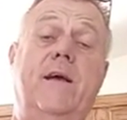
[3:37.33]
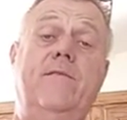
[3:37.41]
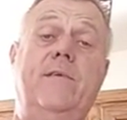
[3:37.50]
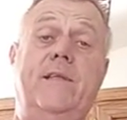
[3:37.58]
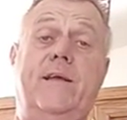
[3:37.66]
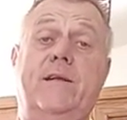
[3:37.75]

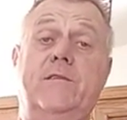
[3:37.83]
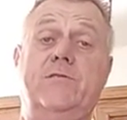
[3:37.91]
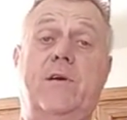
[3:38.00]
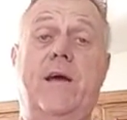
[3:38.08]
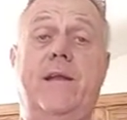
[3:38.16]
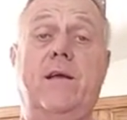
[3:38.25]
everything
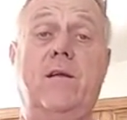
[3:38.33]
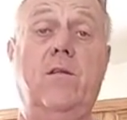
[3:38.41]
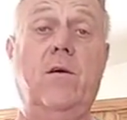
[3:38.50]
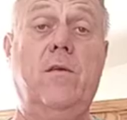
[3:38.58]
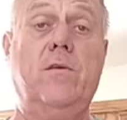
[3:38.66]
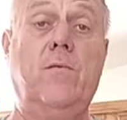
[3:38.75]
trying to
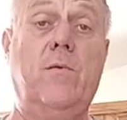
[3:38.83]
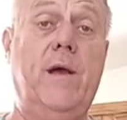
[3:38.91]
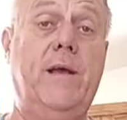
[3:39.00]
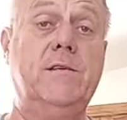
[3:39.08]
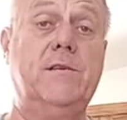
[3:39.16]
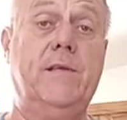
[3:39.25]
claw their
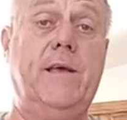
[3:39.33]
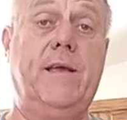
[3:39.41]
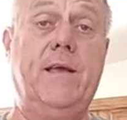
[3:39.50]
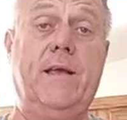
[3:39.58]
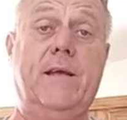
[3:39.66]
way so they can